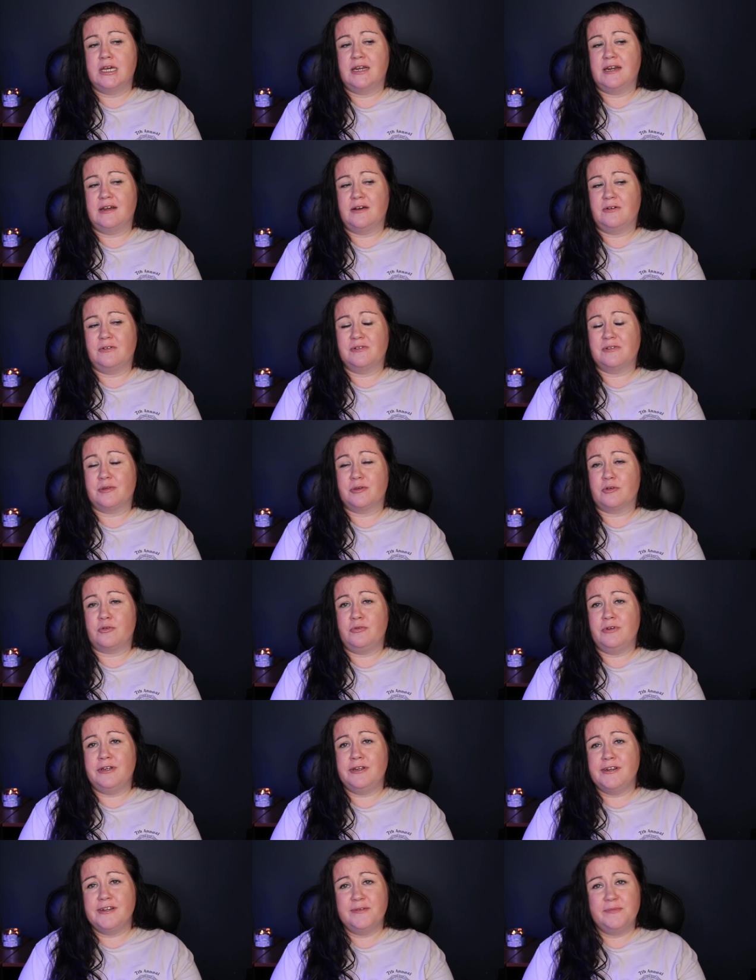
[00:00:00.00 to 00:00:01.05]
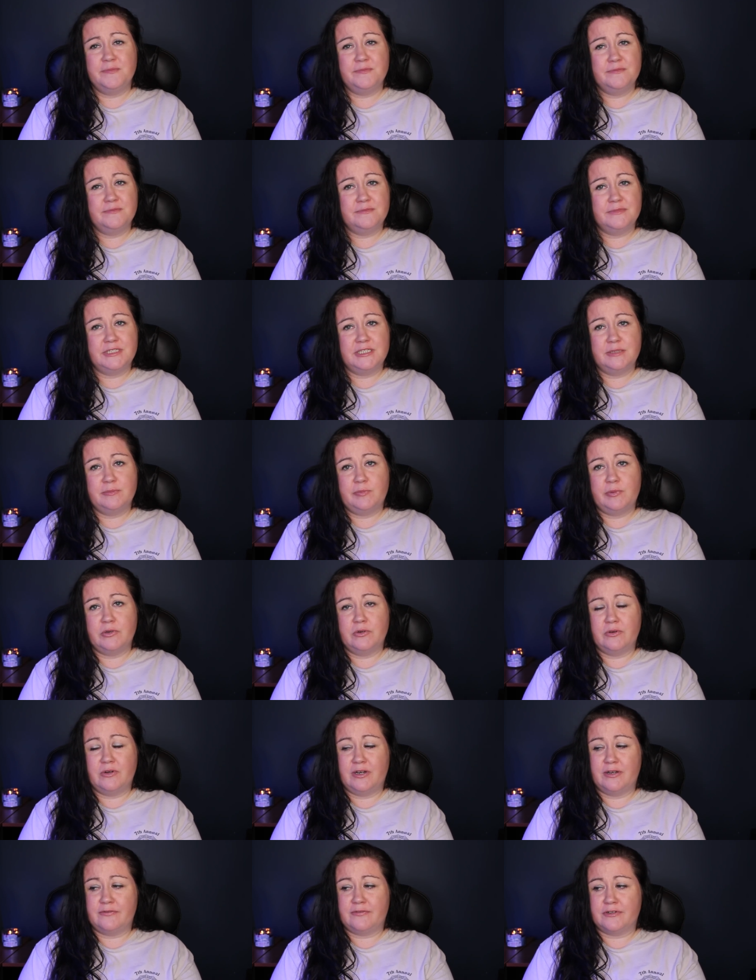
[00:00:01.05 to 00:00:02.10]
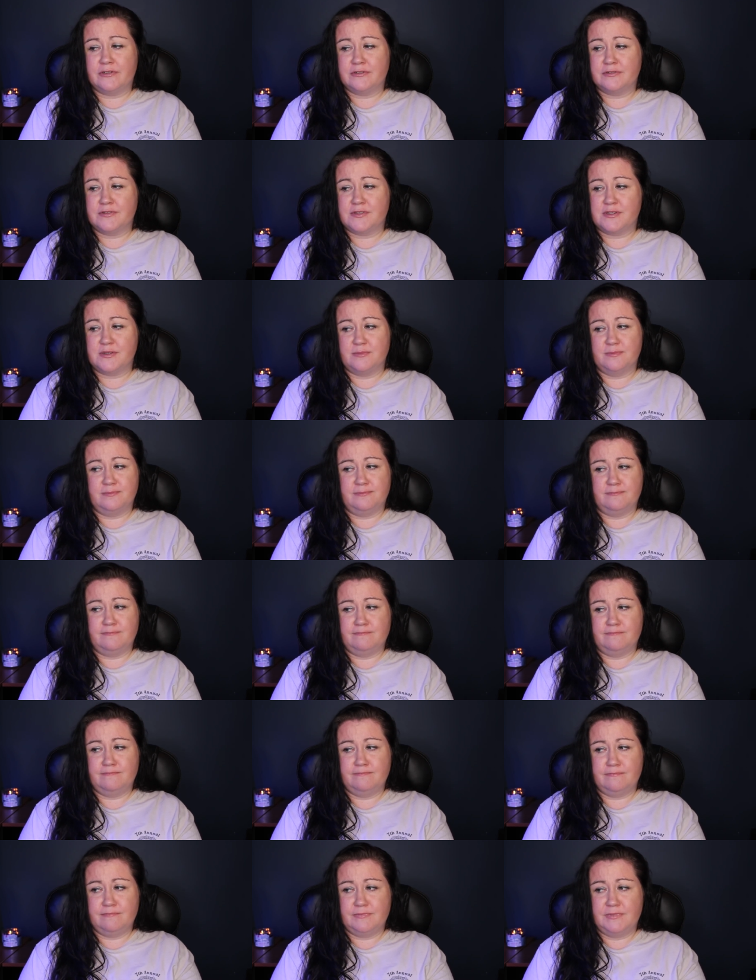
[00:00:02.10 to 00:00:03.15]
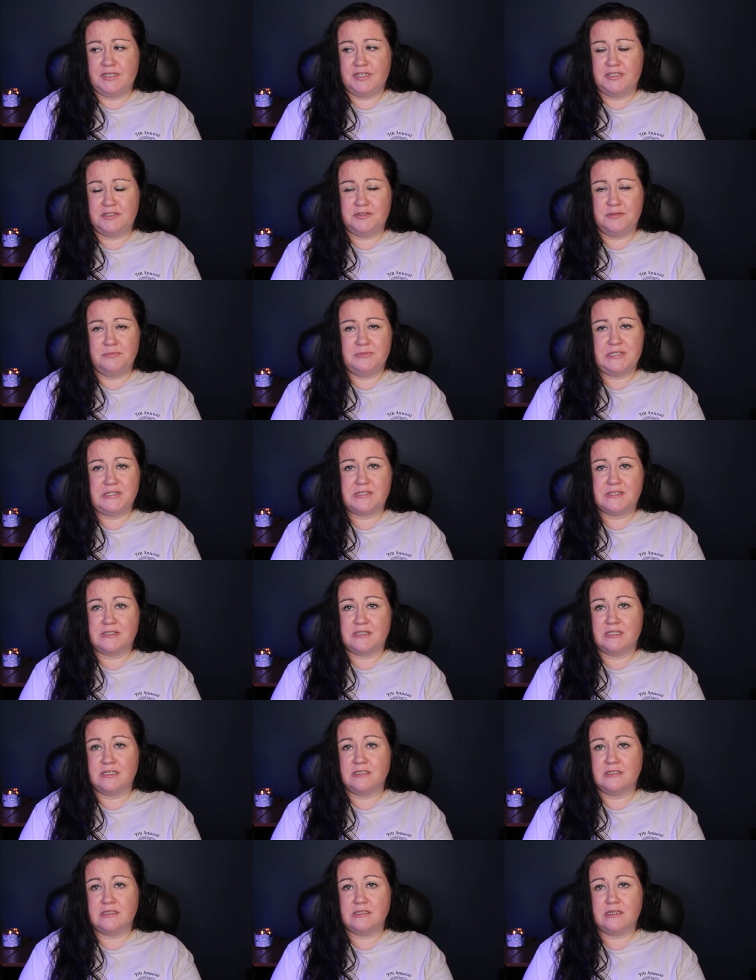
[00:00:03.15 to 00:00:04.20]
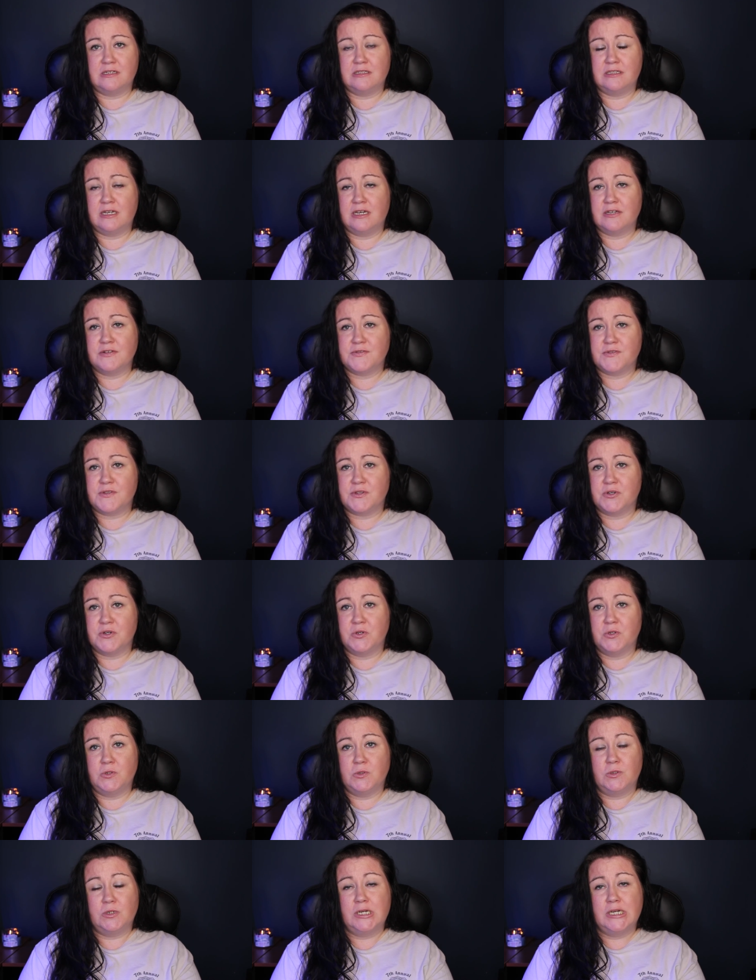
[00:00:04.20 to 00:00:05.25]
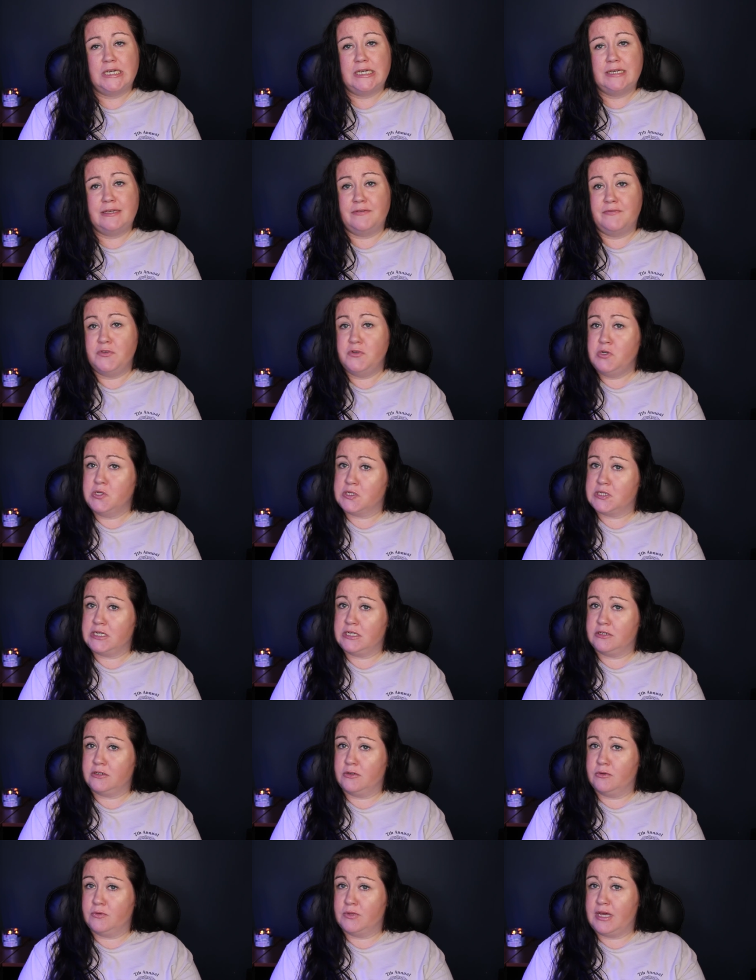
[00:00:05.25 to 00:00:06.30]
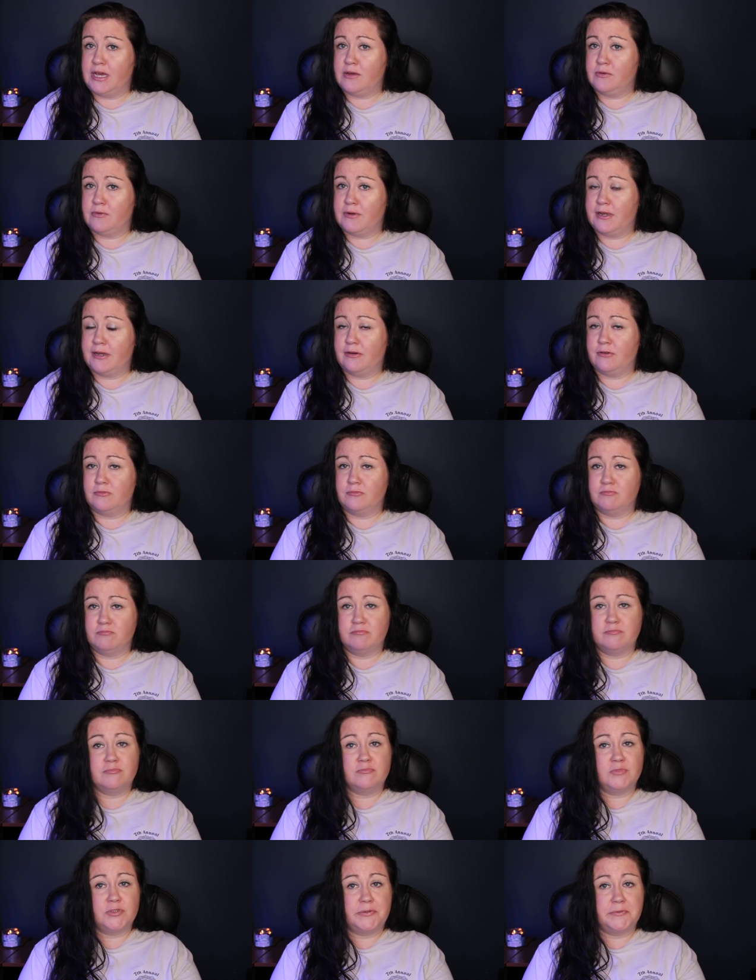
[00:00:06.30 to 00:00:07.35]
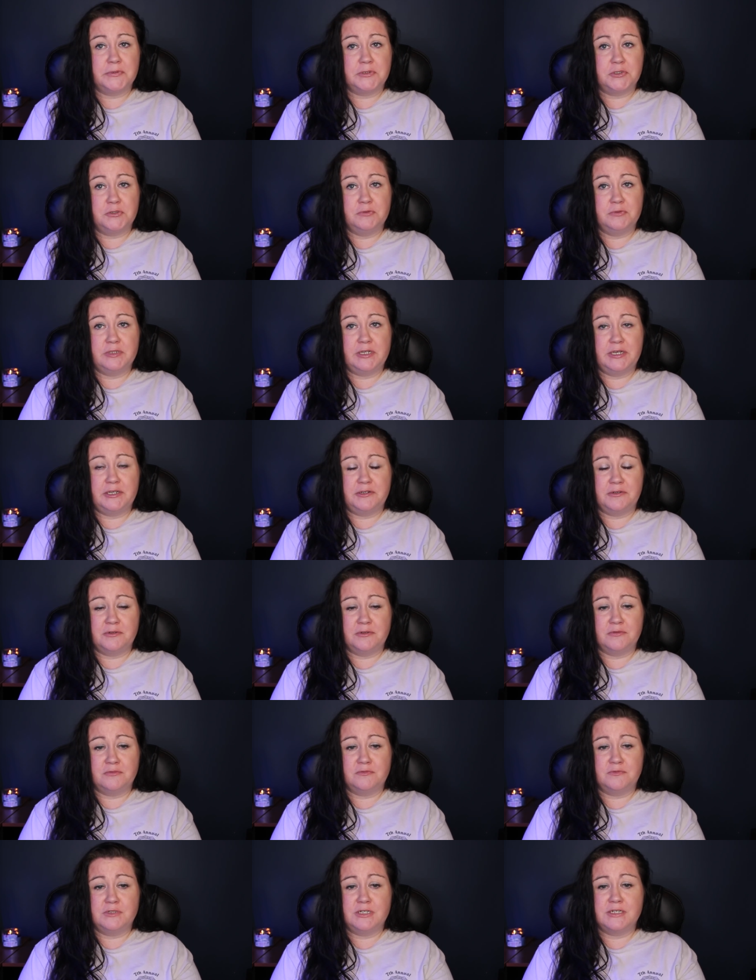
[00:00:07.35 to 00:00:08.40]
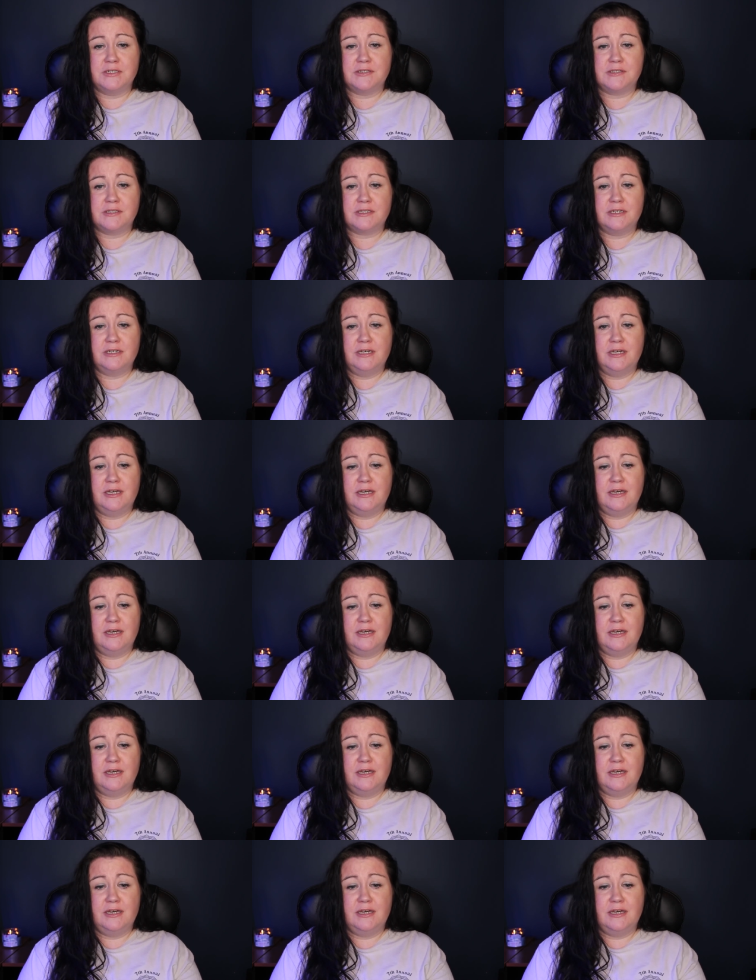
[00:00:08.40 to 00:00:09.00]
Now with Aquarium Depot, I've heard some hit or miss things on that, so if you decide to go that route, I would do it at your own risk.